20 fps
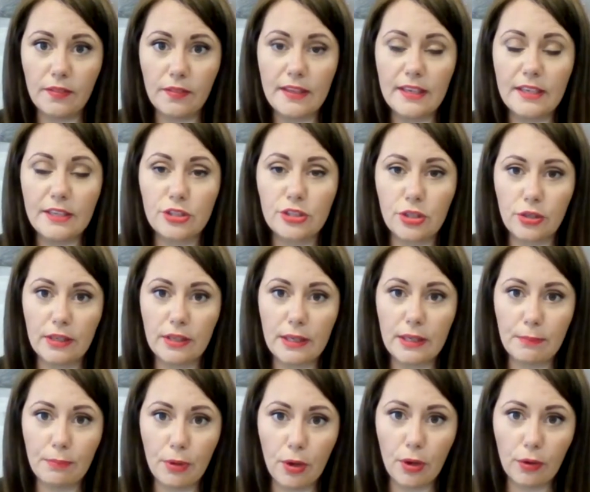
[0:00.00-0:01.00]
the Assurity
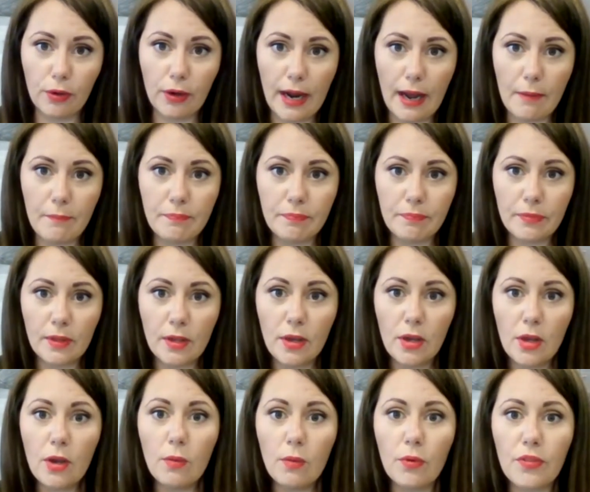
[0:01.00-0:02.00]
program.
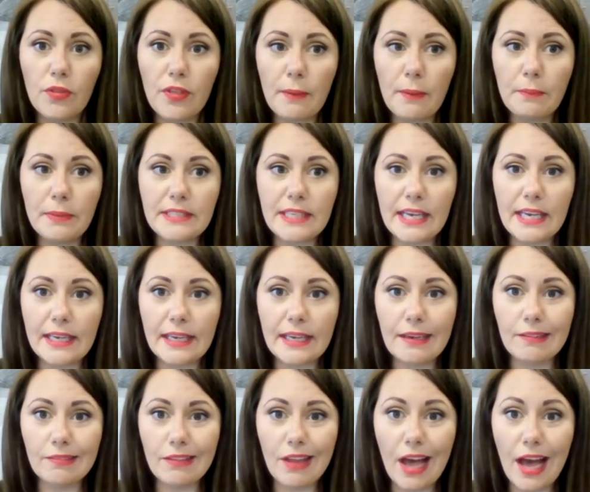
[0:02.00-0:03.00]
We'll then be taking
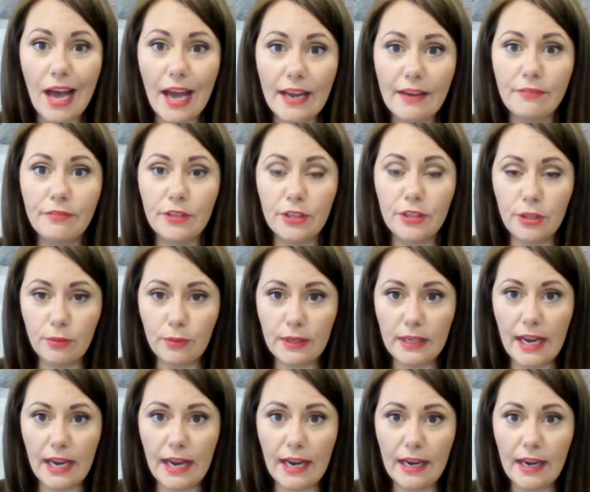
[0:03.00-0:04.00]
a live
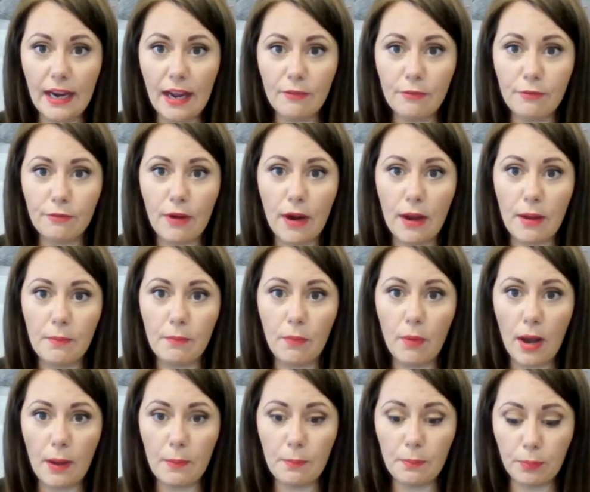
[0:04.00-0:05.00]
Q&A from
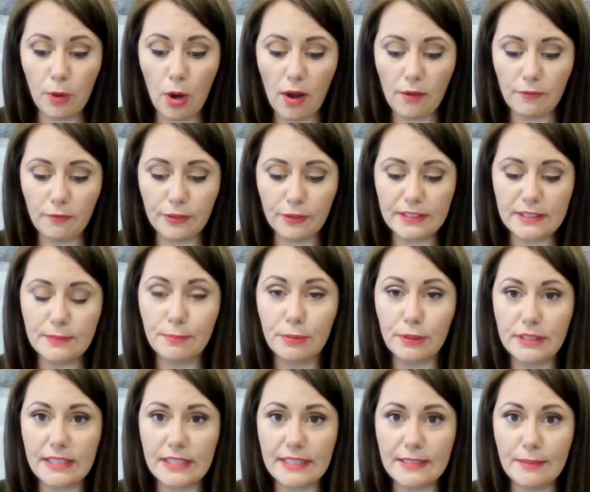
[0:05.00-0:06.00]
conference
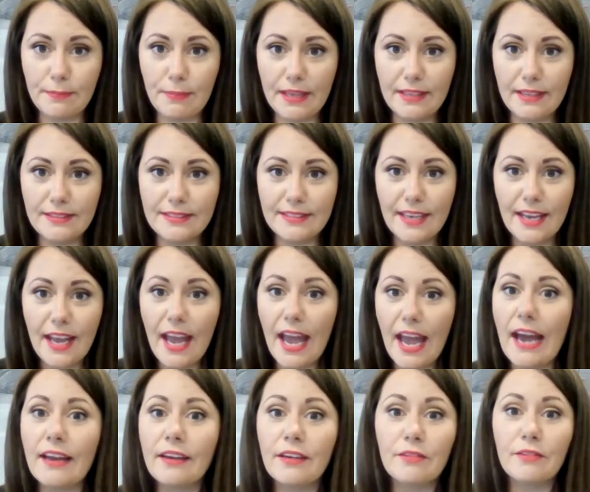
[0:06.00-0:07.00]
participants,
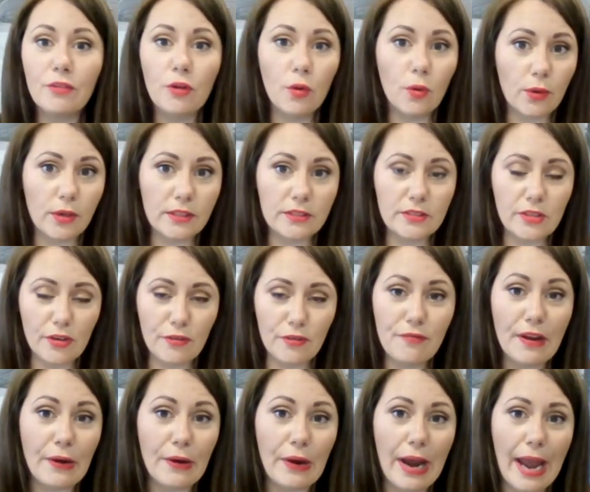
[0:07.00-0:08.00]
and of course, are
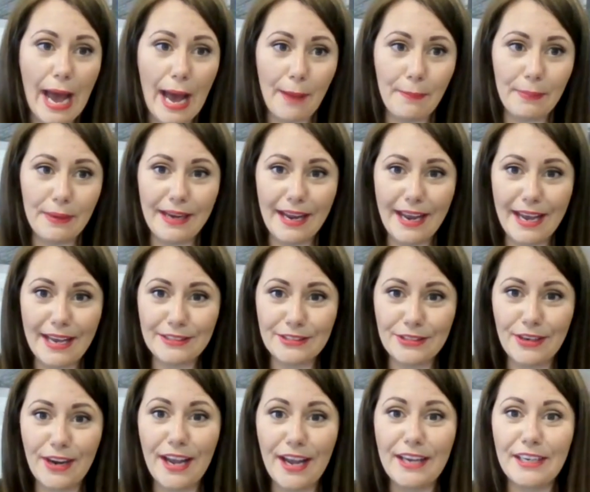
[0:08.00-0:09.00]
very happy to
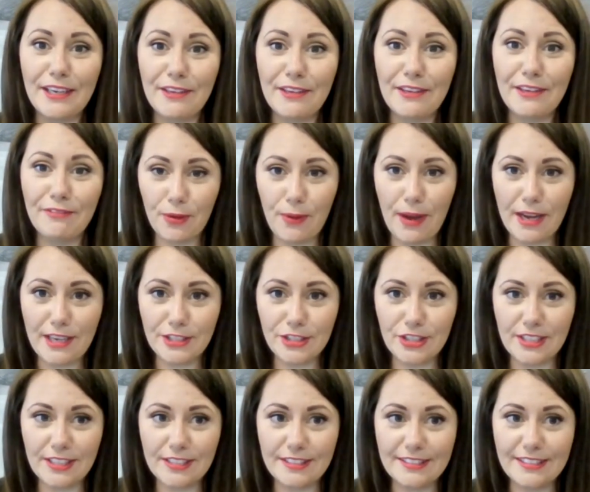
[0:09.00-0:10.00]
answer any of your
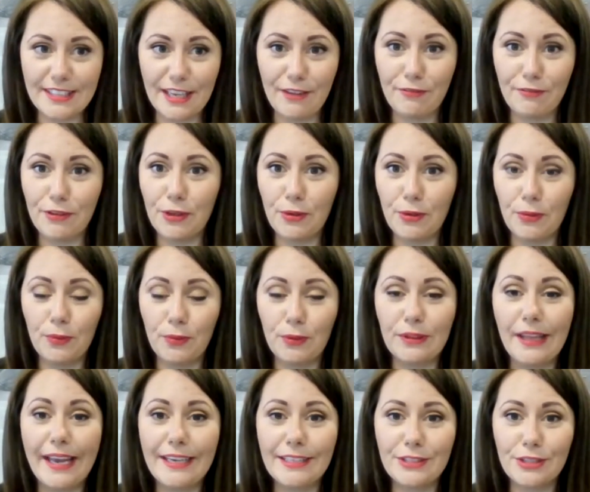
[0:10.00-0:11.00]
questions if you would
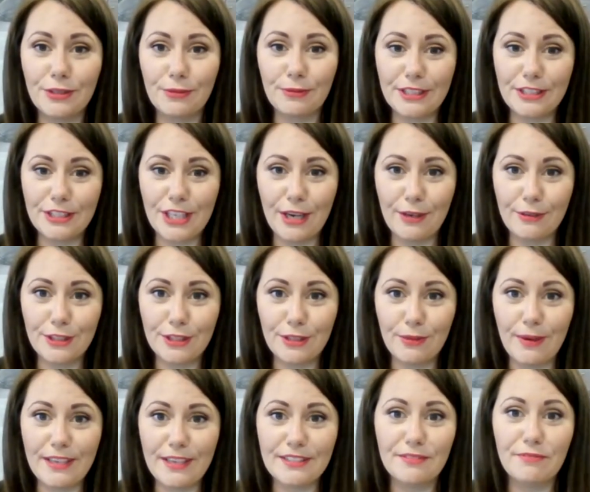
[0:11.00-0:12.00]
like to reach out to
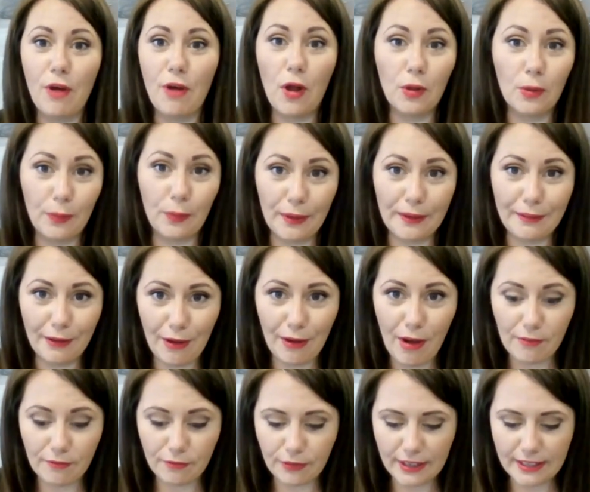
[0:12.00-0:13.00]
us following the
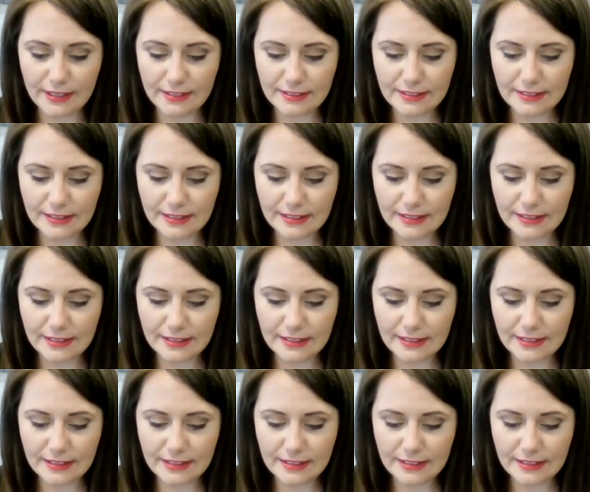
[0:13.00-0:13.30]
conference.